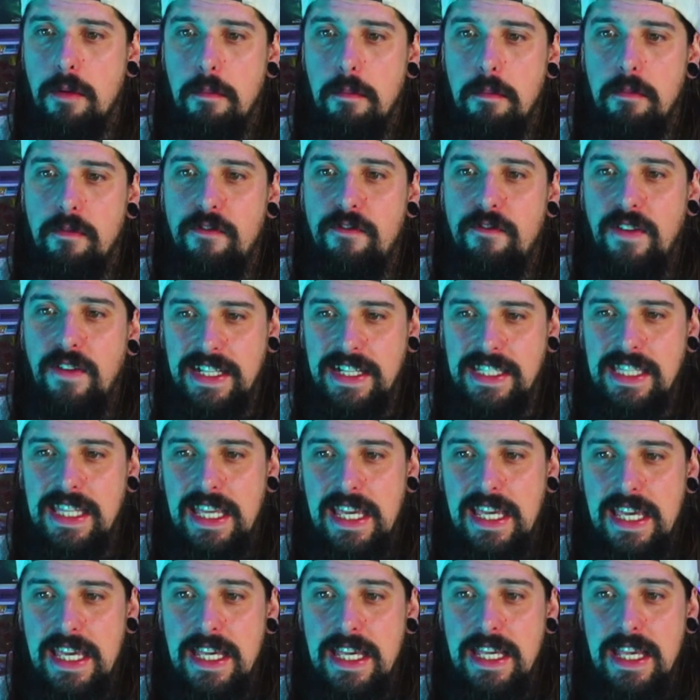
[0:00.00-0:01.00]
Fix
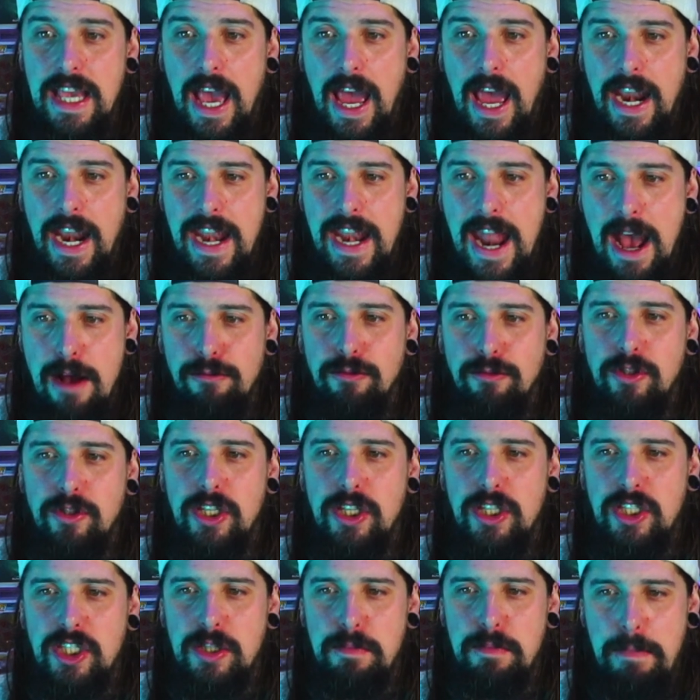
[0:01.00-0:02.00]
the announcer
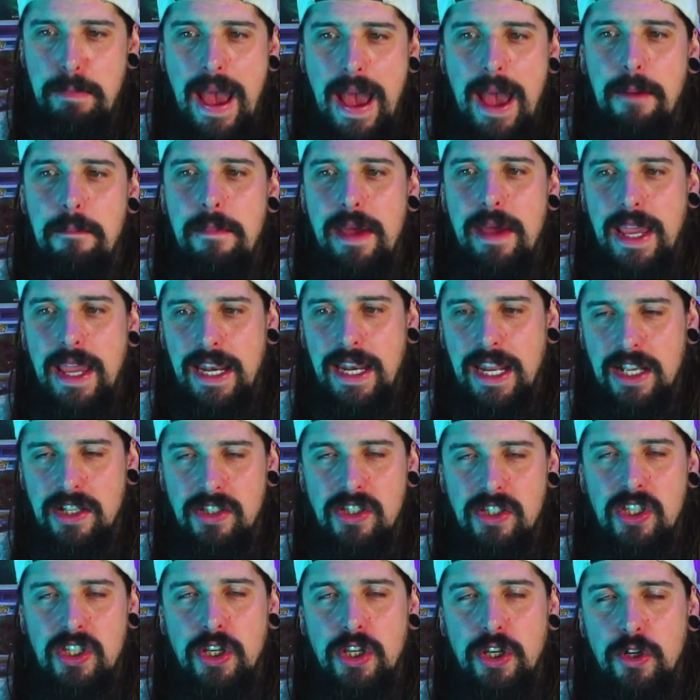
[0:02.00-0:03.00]
spam in
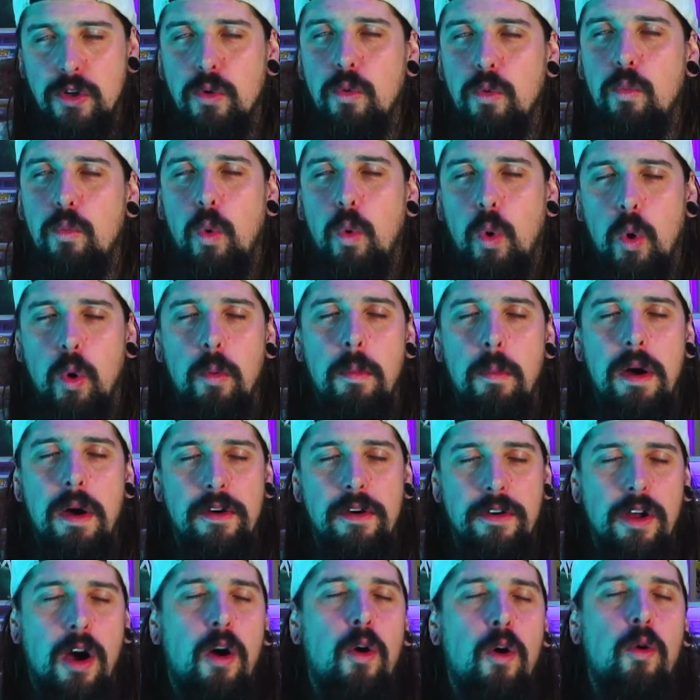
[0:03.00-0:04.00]
internal war
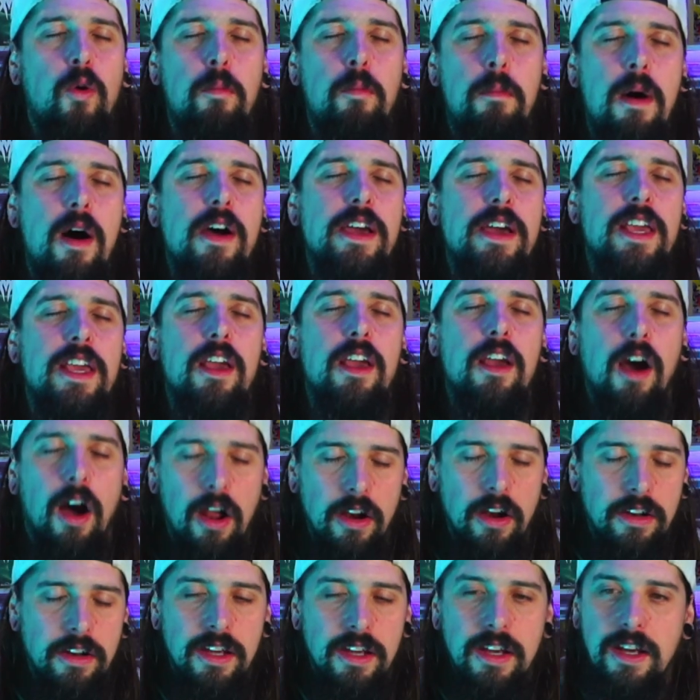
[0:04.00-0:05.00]
mode. Oh my
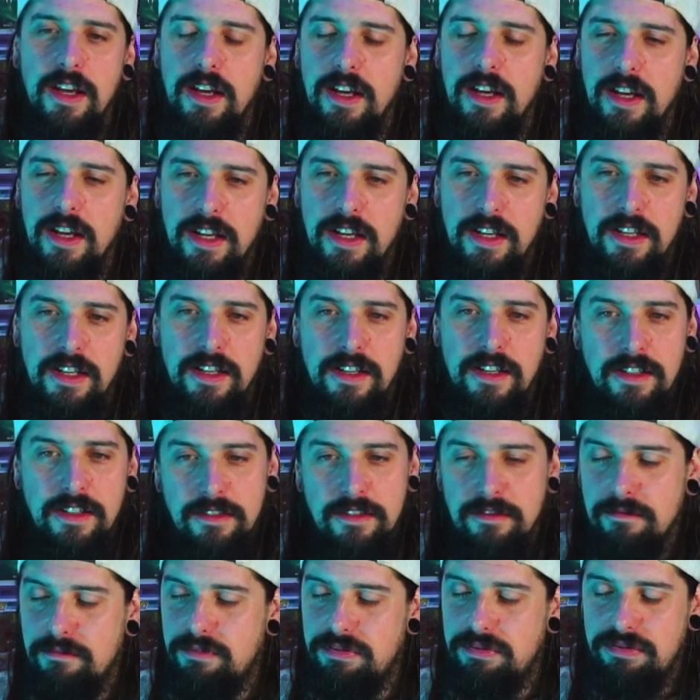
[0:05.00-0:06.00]
god.
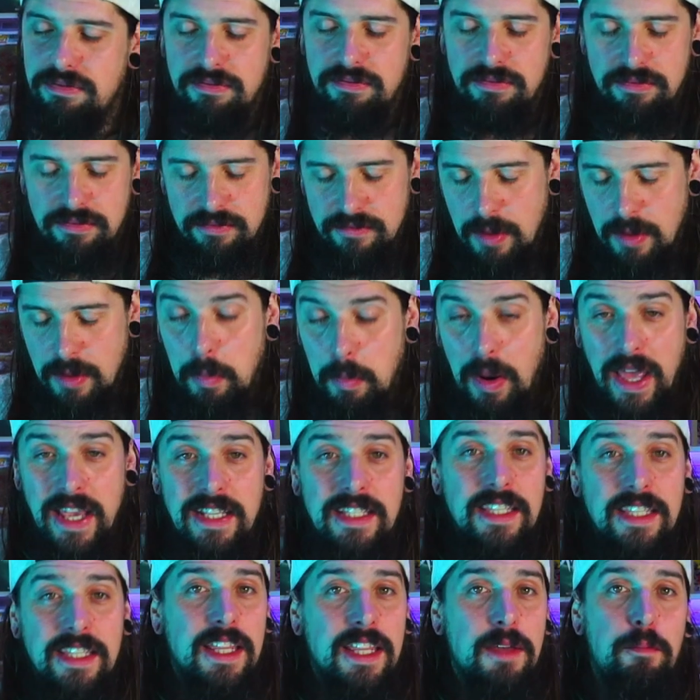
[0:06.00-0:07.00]
The
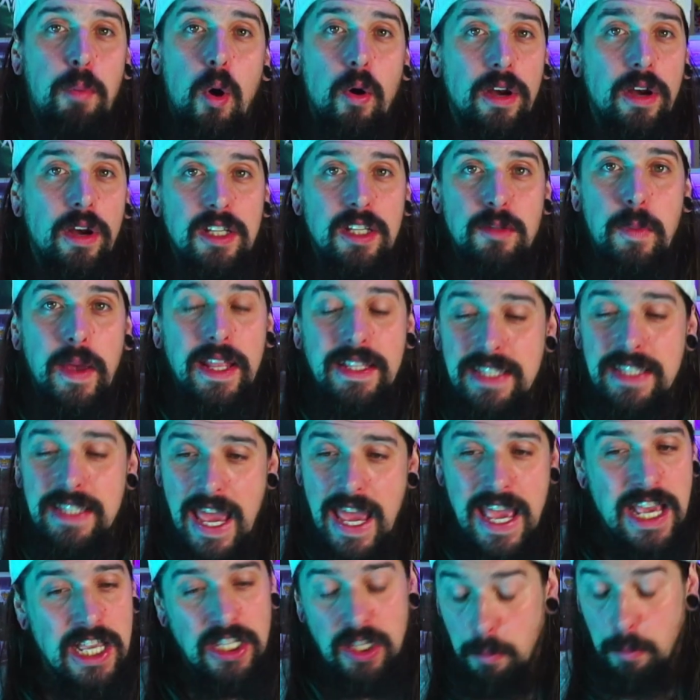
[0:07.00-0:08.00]
point is being
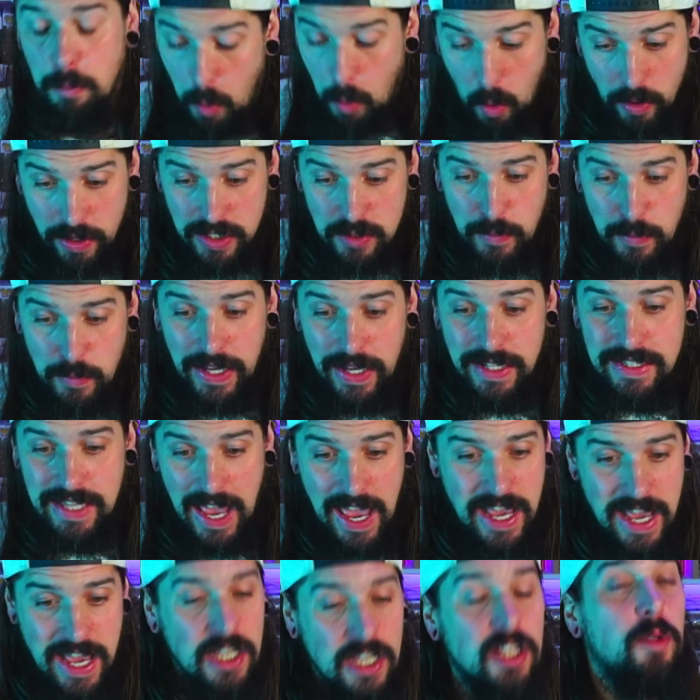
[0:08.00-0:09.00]
taken. The point is being
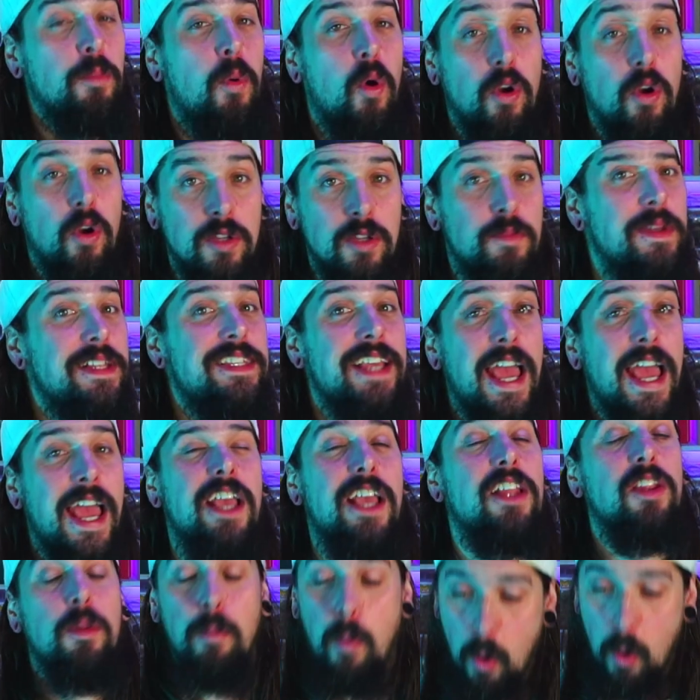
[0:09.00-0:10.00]
taken. The point has been
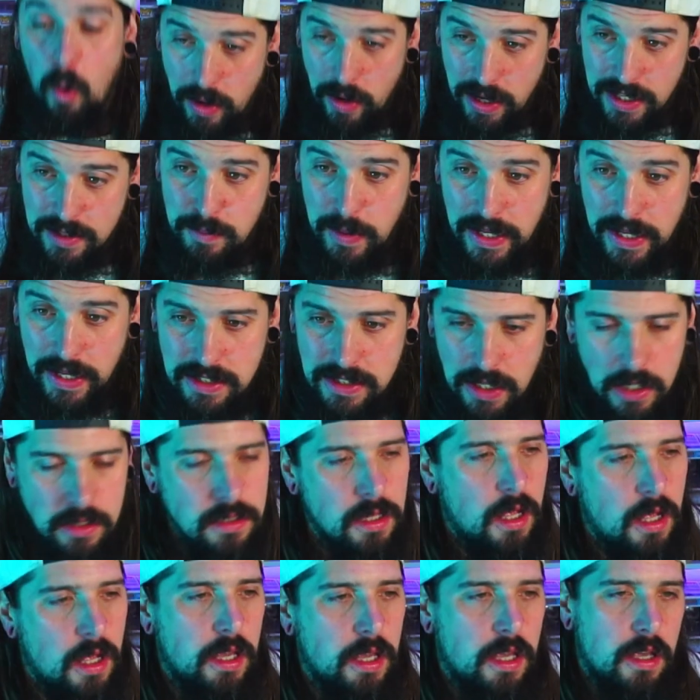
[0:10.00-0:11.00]
taken. The point is being taken. It's
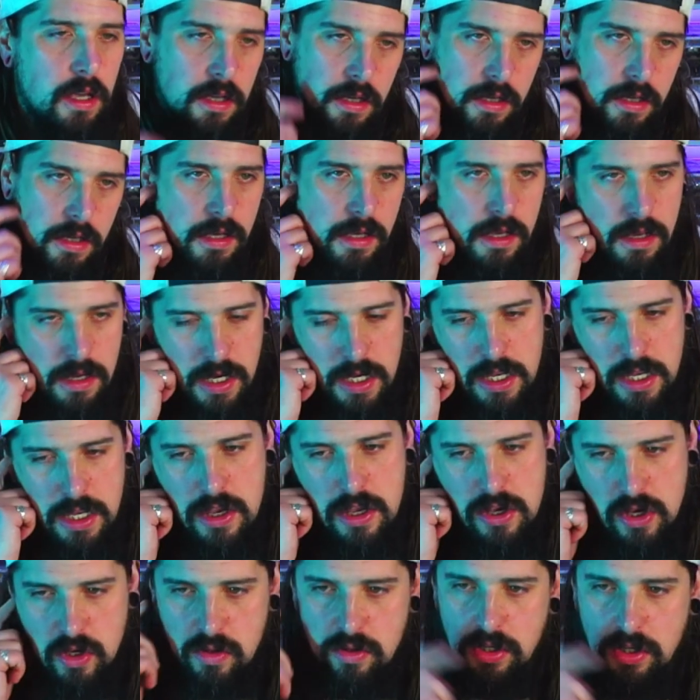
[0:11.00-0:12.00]
like, can you
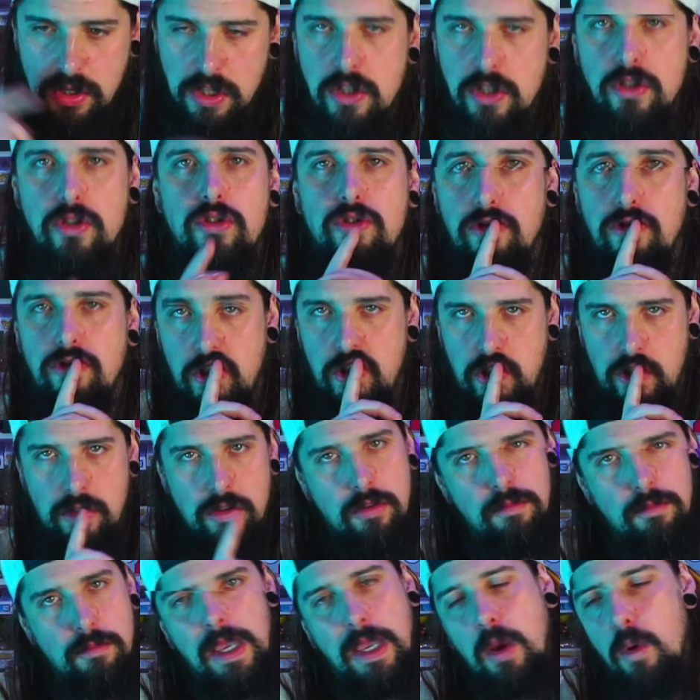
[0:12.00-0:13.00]
just shh,
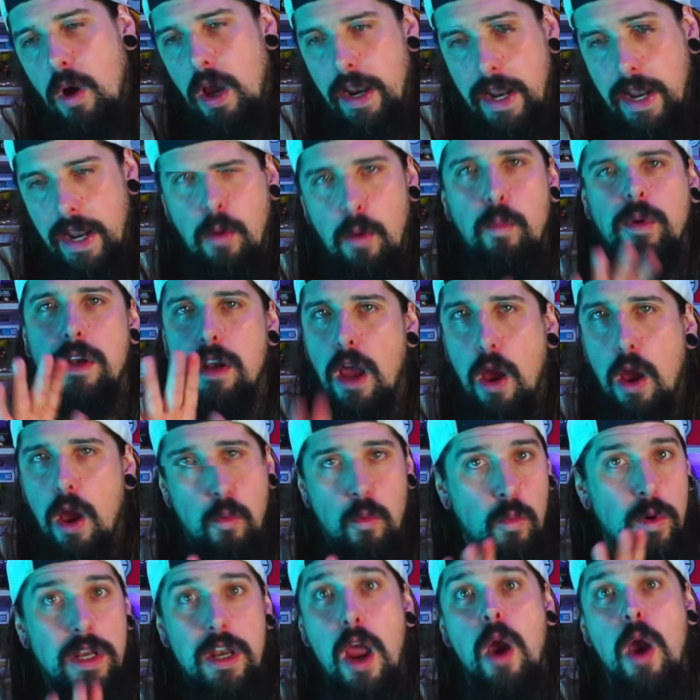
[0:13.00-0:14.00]
be quiet now? We
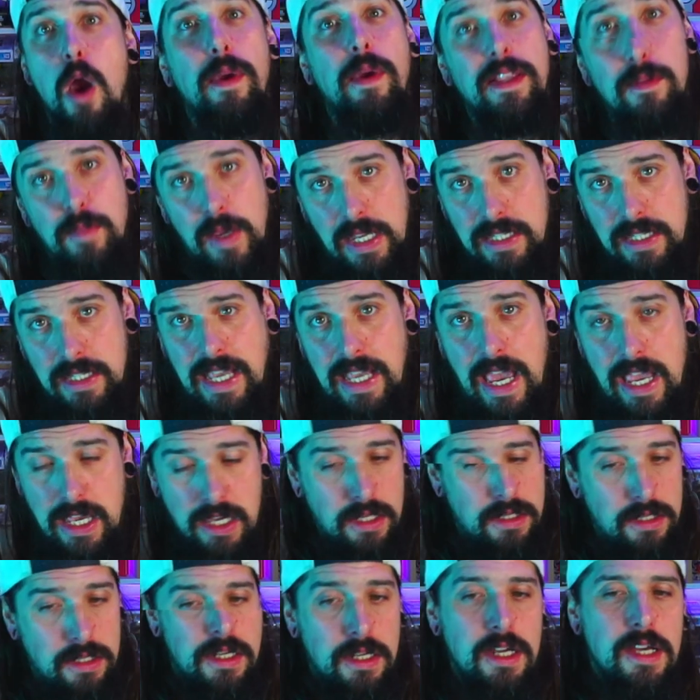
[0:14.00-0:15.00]
know it's being
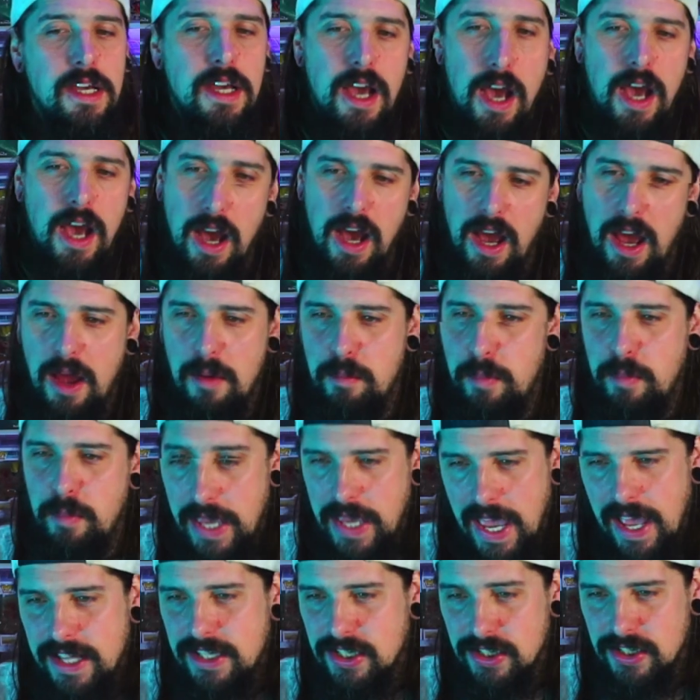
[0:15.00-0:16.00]
taken. But
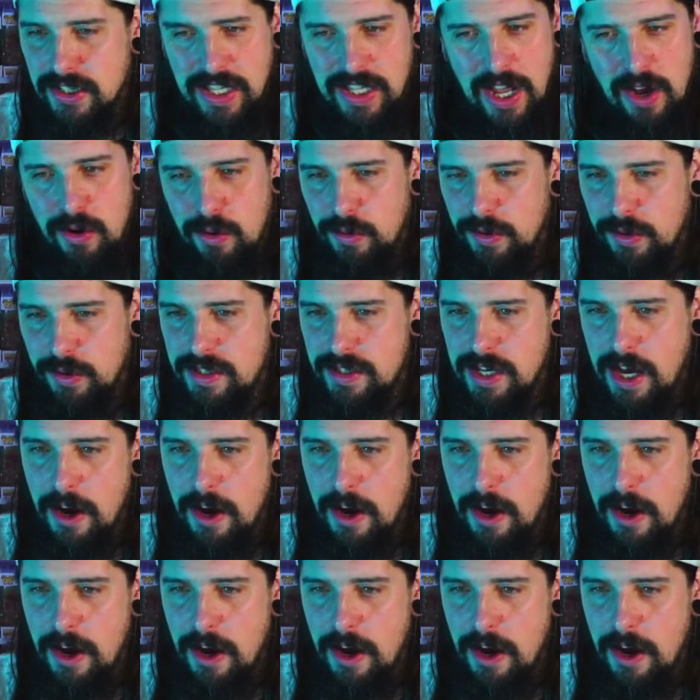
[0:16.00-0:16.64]
yeah, it does that all the